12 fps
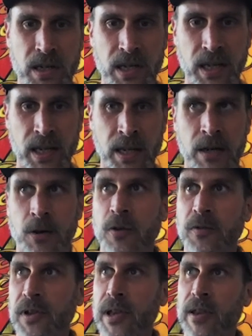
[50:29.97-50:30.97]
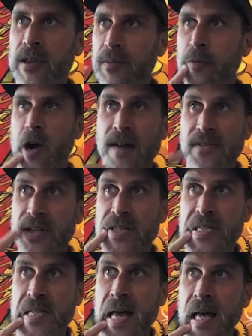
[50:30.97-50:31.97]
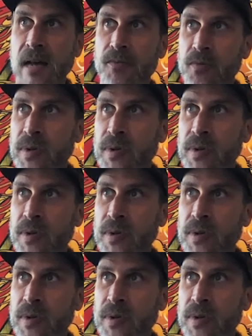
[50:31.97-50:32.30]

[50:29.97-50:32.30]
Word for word: and hopefully the profits that